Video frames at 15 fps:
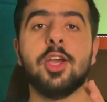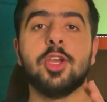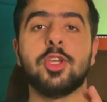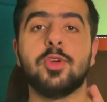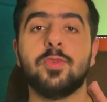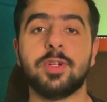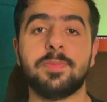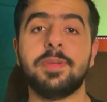
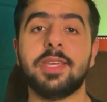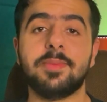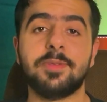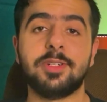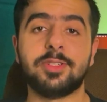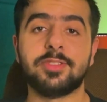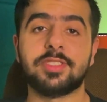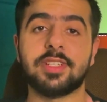You would be
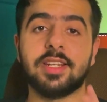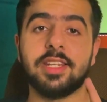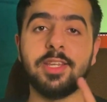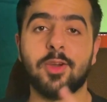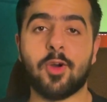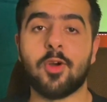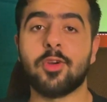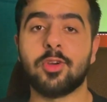able to study
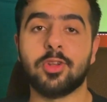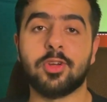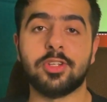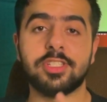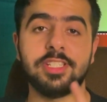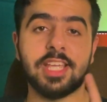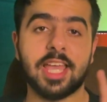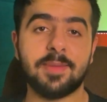
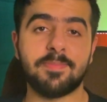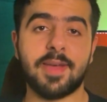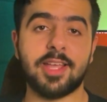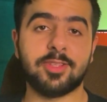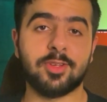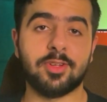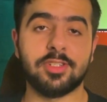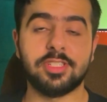oncology and
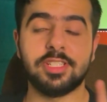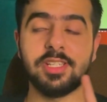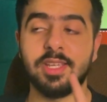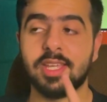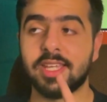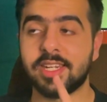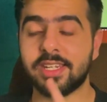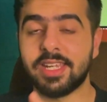pathology
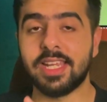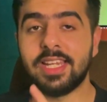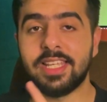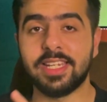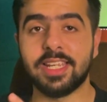really,